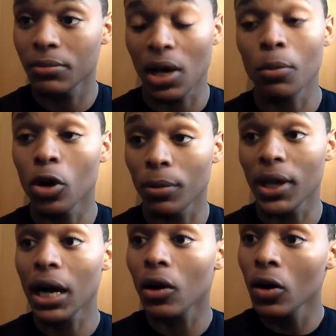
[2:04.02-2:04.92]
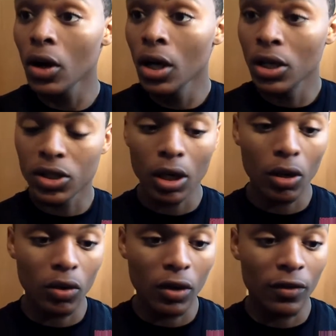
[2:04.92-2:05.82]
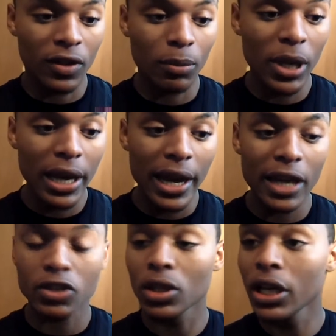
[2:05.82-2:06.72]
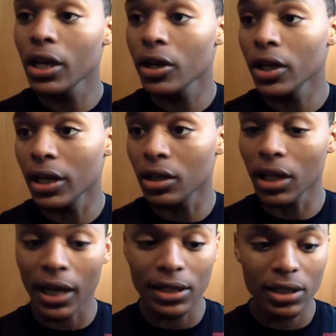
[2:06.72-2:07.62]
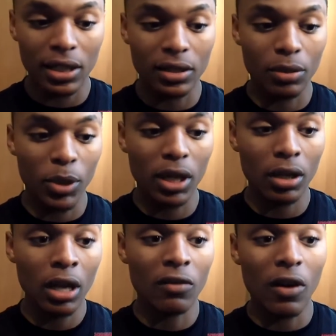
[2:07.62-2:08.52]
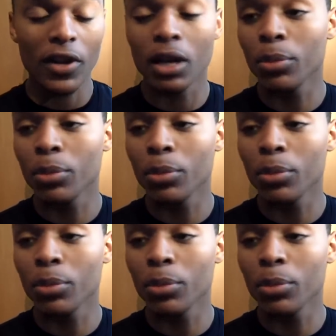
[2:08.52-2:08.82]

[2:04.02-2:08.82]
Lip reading: games, I'm going to be out. So to be that extra leader and, like I said, to be very